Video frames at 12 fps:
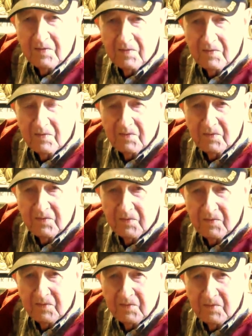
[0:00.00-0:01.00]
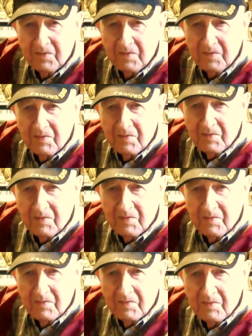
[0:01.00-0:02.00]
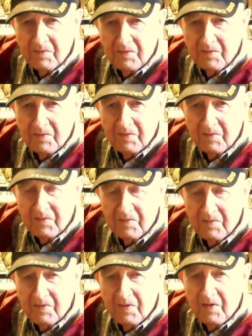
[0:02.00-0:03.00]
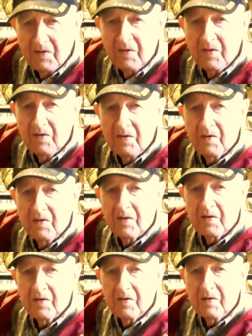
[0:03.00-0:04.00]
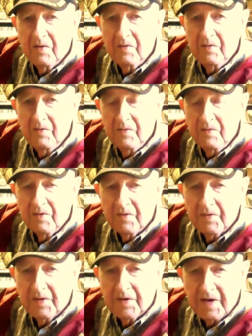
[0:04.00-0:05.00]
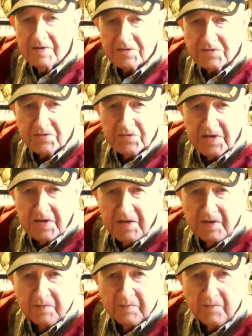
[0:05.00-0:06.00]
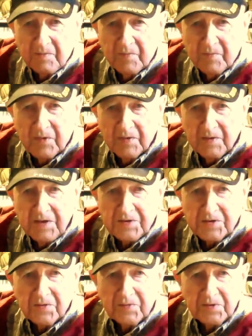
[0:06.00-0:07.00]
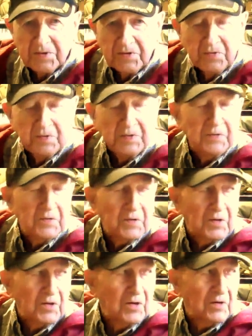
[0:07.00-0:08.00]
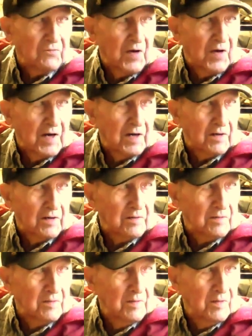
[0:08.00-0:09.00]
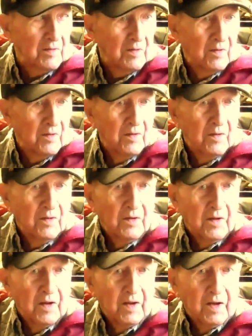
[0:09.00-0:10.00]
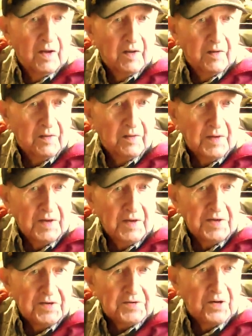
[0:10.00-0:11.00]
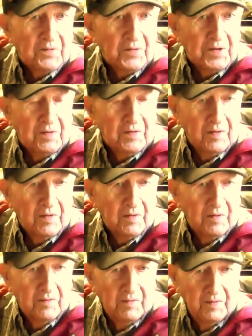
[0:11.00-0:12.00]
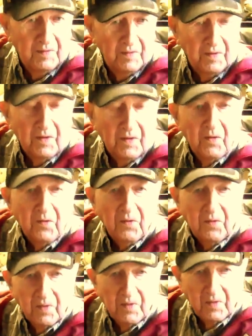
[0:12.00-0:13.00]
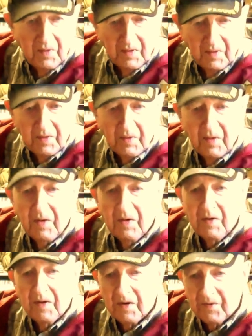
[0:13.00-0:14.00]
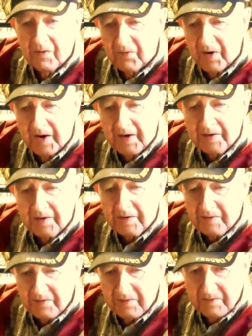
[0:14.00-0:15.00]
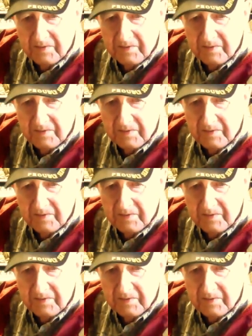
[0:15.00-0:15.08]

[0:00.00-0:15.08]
know how they did the rest of it. I spoke to the who the S three determined who you were going to fire. Uh, so you spoke to the S three, and he knew where all the gun batteries were, right? And